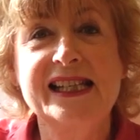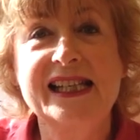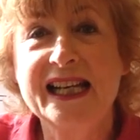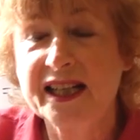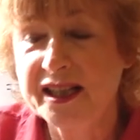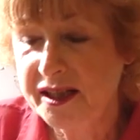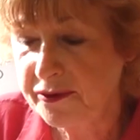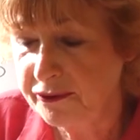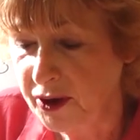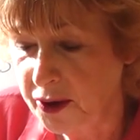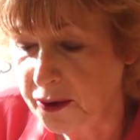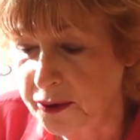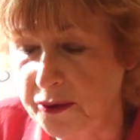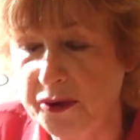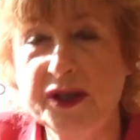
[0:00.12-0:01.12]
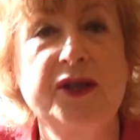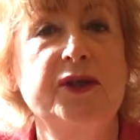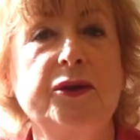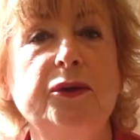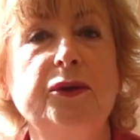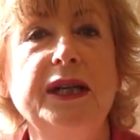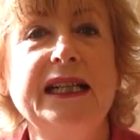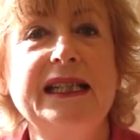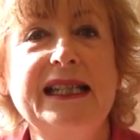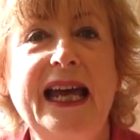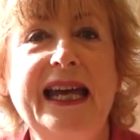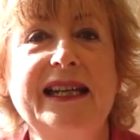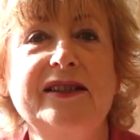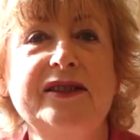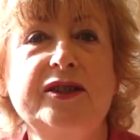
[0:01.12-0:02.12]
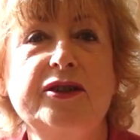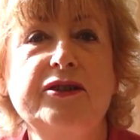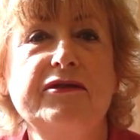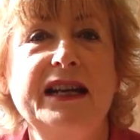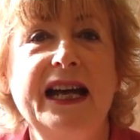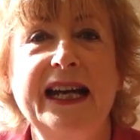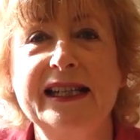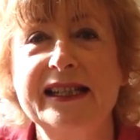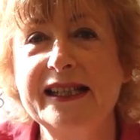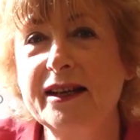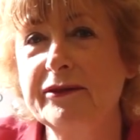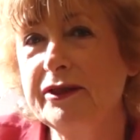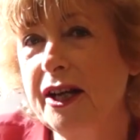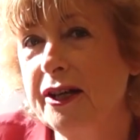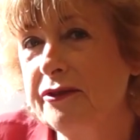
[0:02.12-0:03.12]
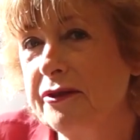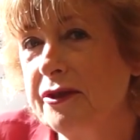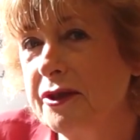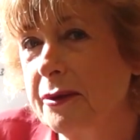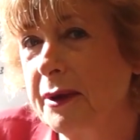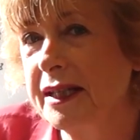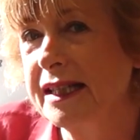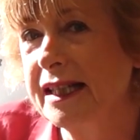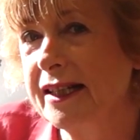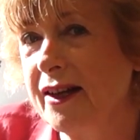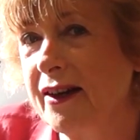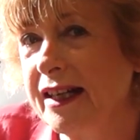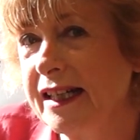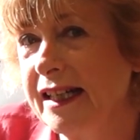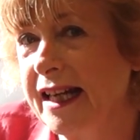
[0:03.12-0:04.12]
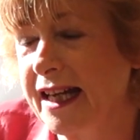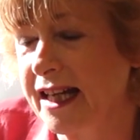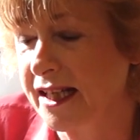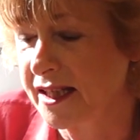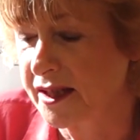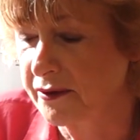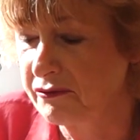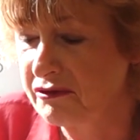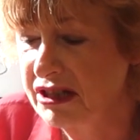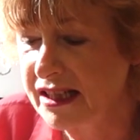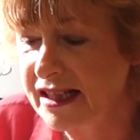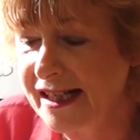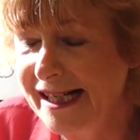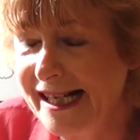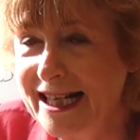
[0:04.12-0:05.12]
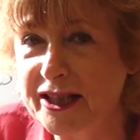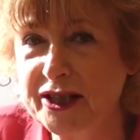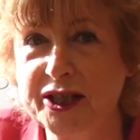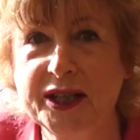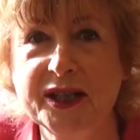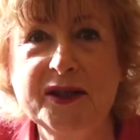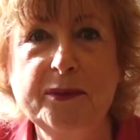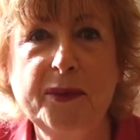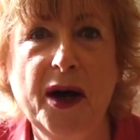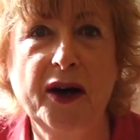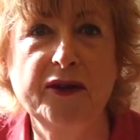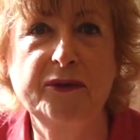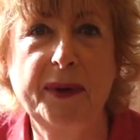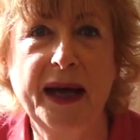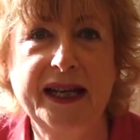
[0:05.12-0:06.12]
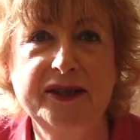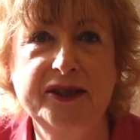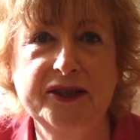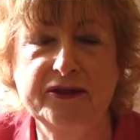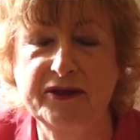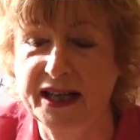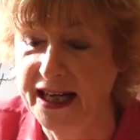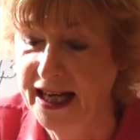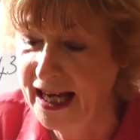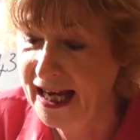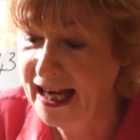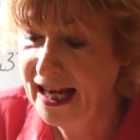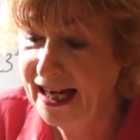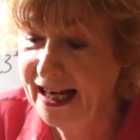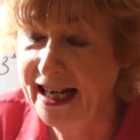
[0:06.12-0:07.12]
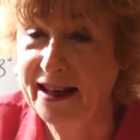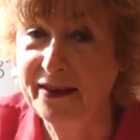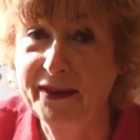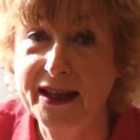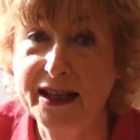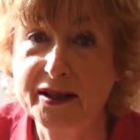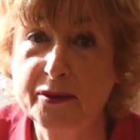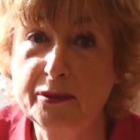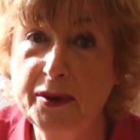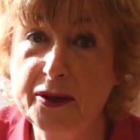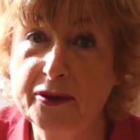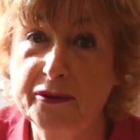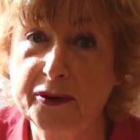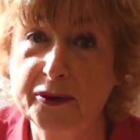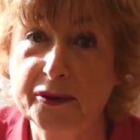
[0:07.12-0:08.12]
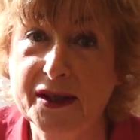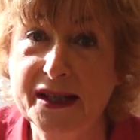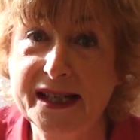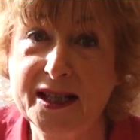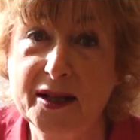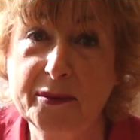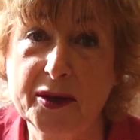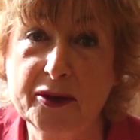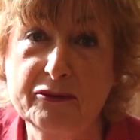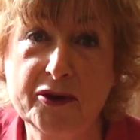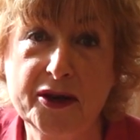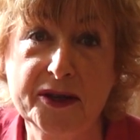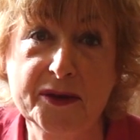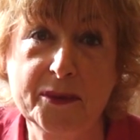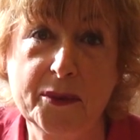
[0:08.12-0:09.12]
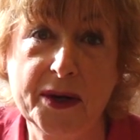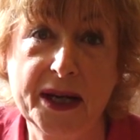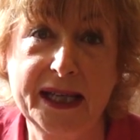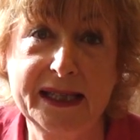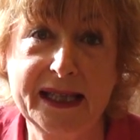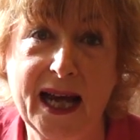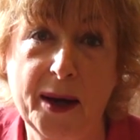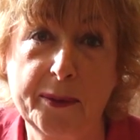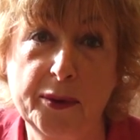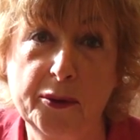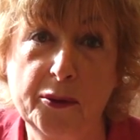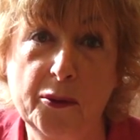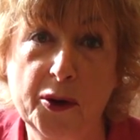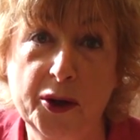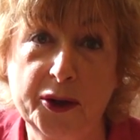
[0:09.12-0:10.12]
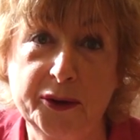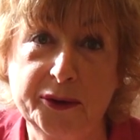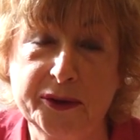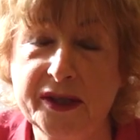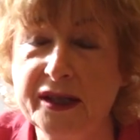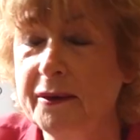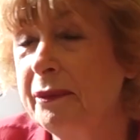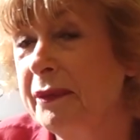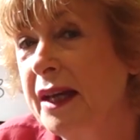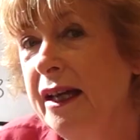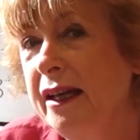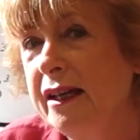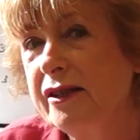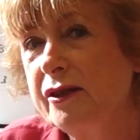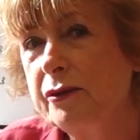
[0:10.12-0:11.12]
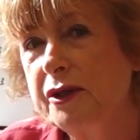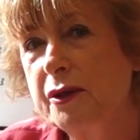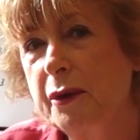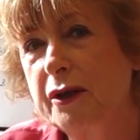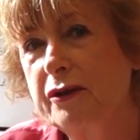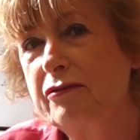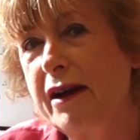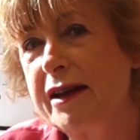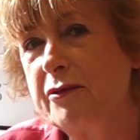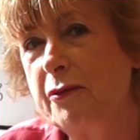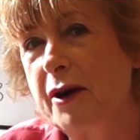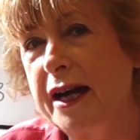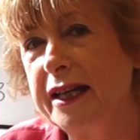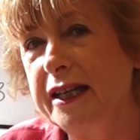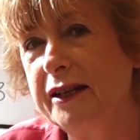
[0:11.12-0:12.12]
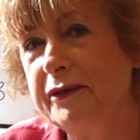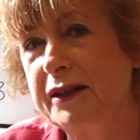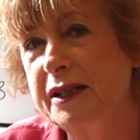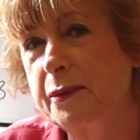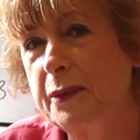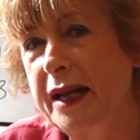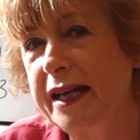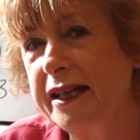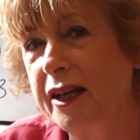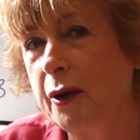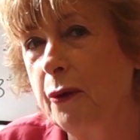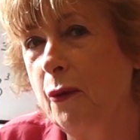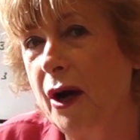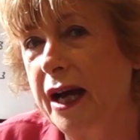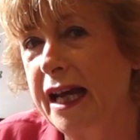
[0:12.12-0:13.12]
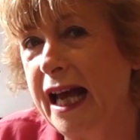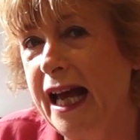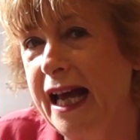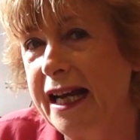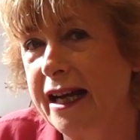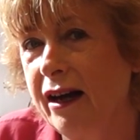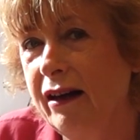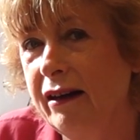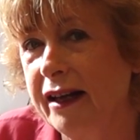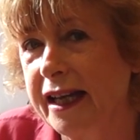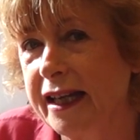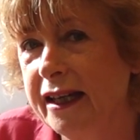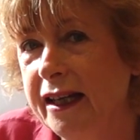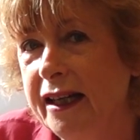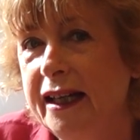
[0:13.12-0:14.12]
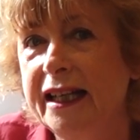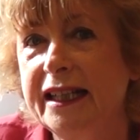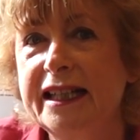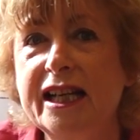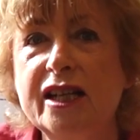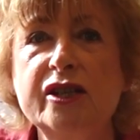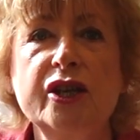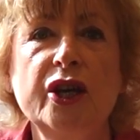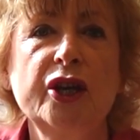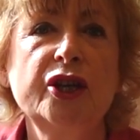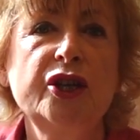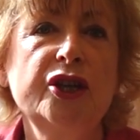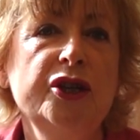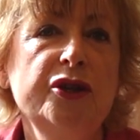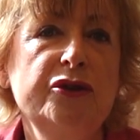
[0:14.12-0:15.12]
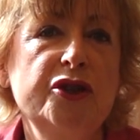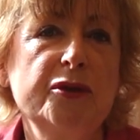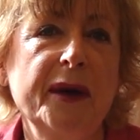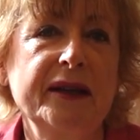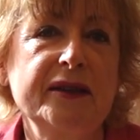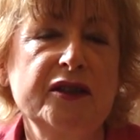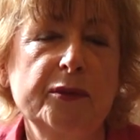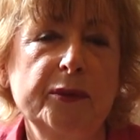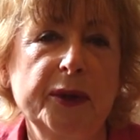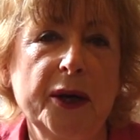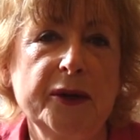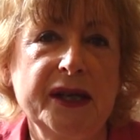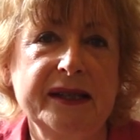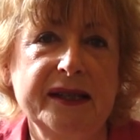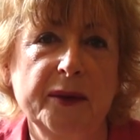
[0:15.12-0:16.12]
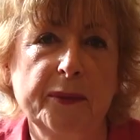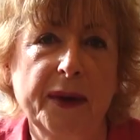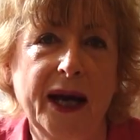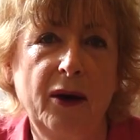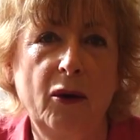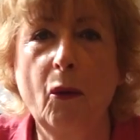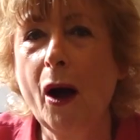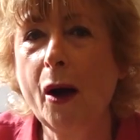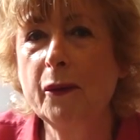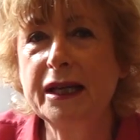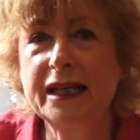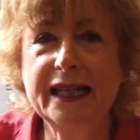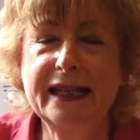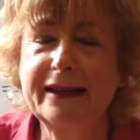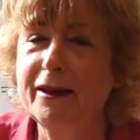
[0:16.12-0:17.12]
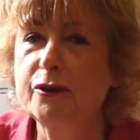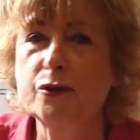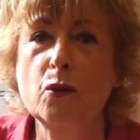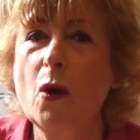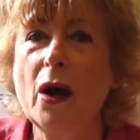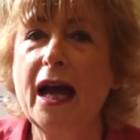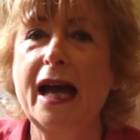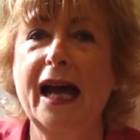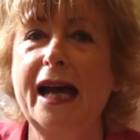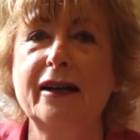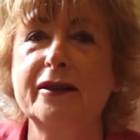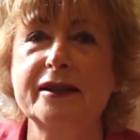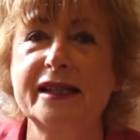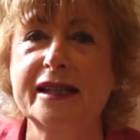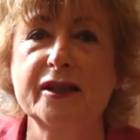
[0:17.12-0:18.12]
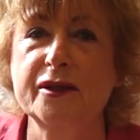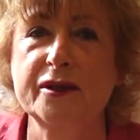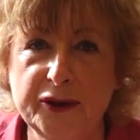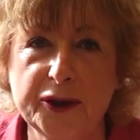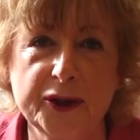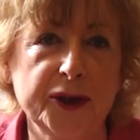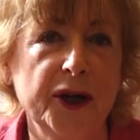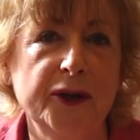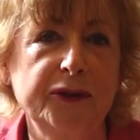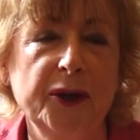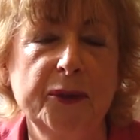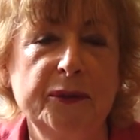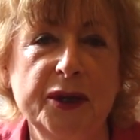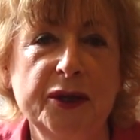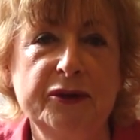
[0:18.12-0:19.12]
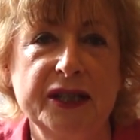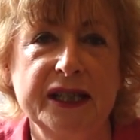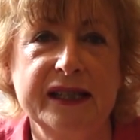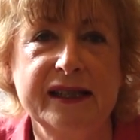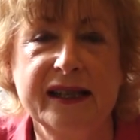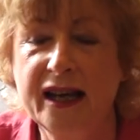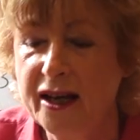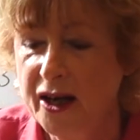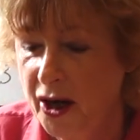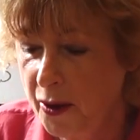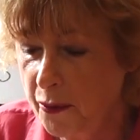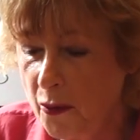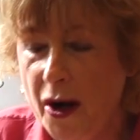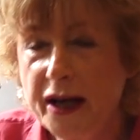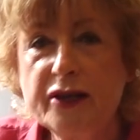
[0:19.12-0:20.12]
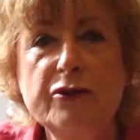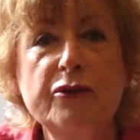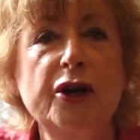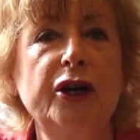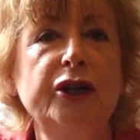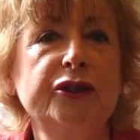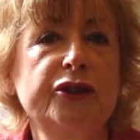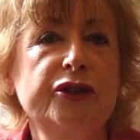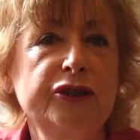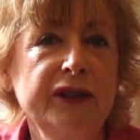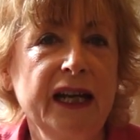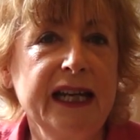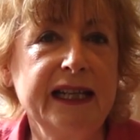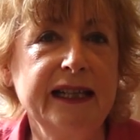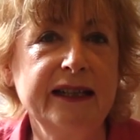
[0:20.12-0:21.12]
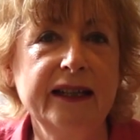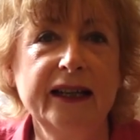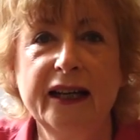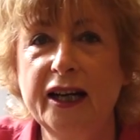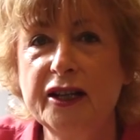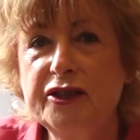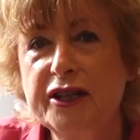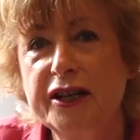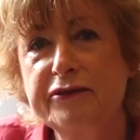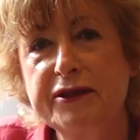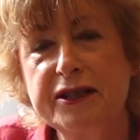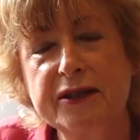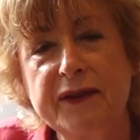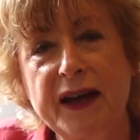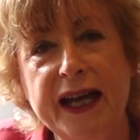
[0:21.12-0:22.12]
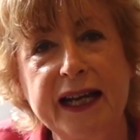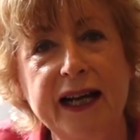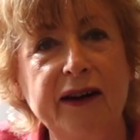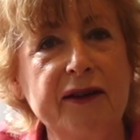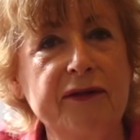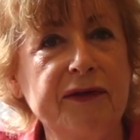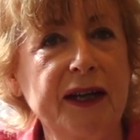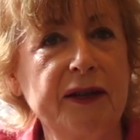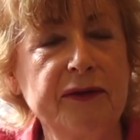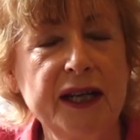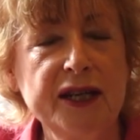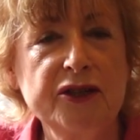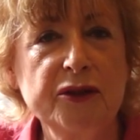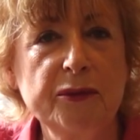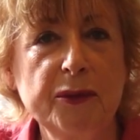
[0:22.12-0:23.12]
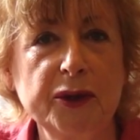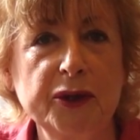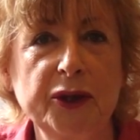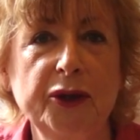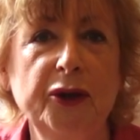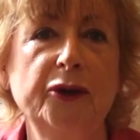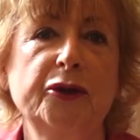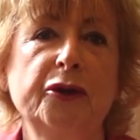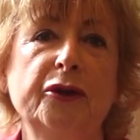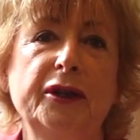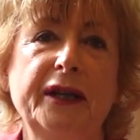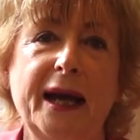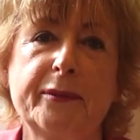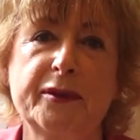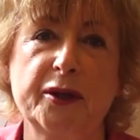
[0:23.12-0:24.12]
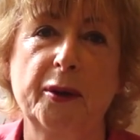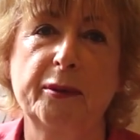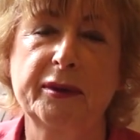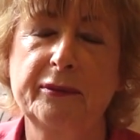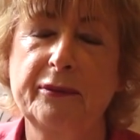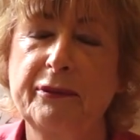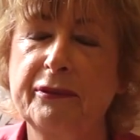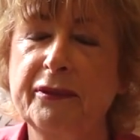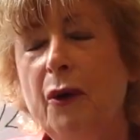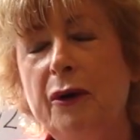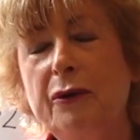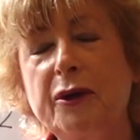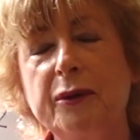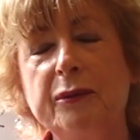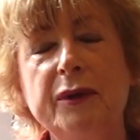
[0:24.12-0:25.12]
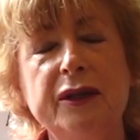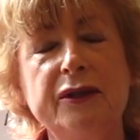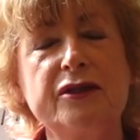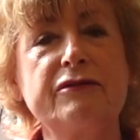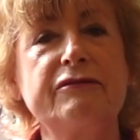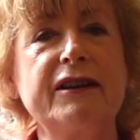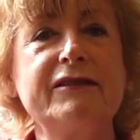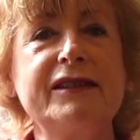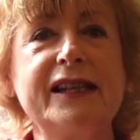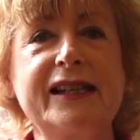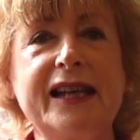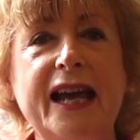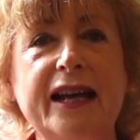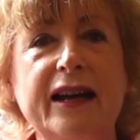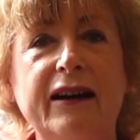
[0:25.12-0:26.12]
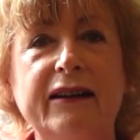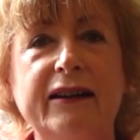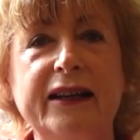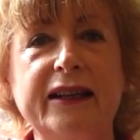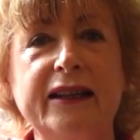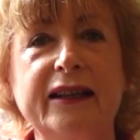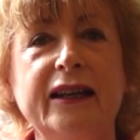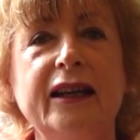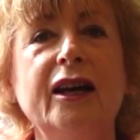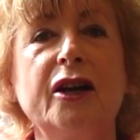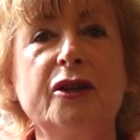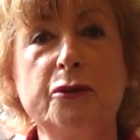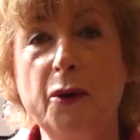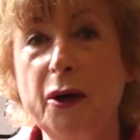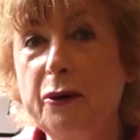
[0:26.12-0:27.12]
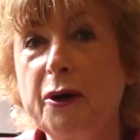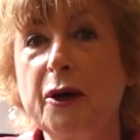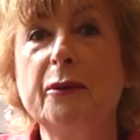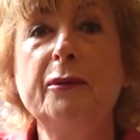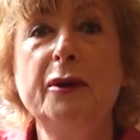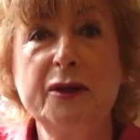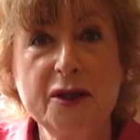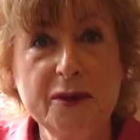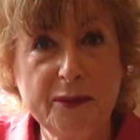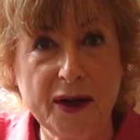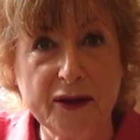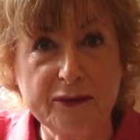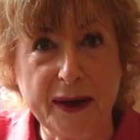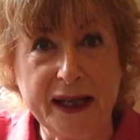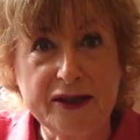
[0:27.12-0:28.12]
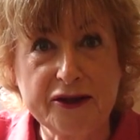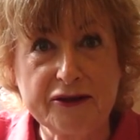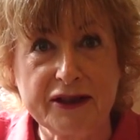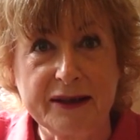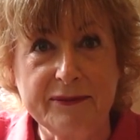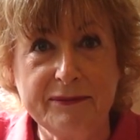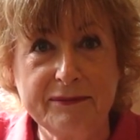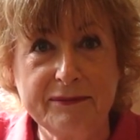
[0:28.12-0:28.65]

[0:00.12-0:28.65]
6 folds is all it takes to create 729 layers of delicious puff pastry and these beautiful cinnamon, raspberry and apple worlds. It's also a great way of explaining why AI needs huge amounts of processing power, why we need those warehouses full of computers, and why you can't train a generative AI foundation model on your laptop. Welcome to Rose's AI, and welcome to Puff Pastry.